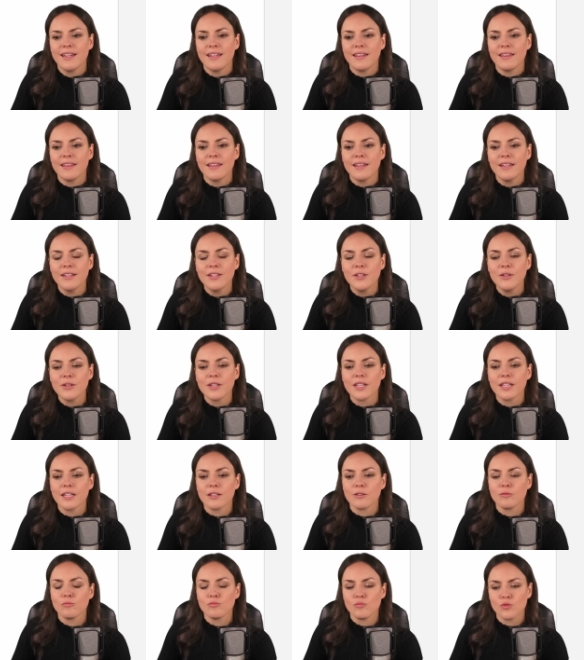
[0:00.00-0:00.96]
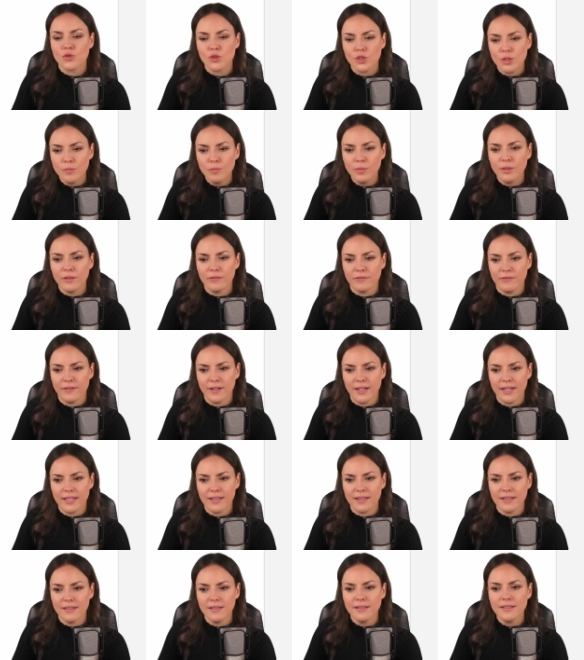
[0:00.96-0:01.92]
then you can simplify
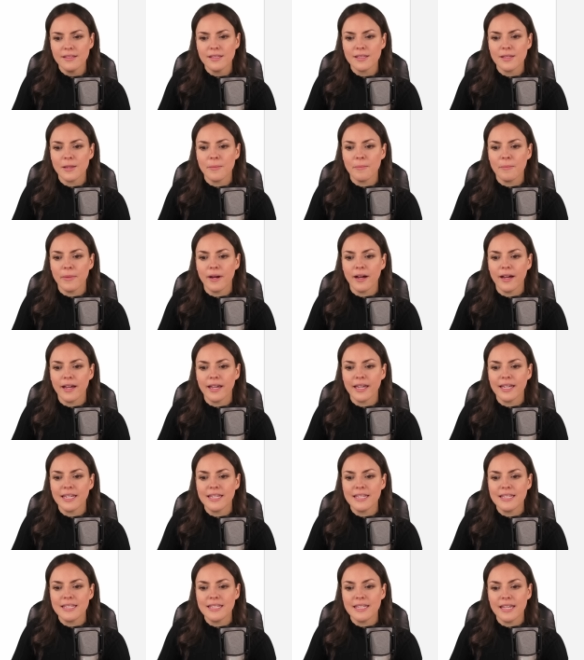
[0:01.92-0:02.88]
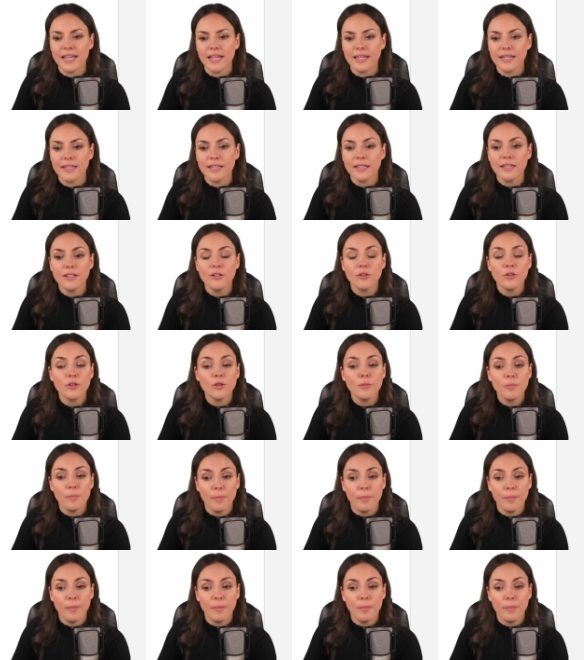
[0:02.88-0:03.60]
this by taking your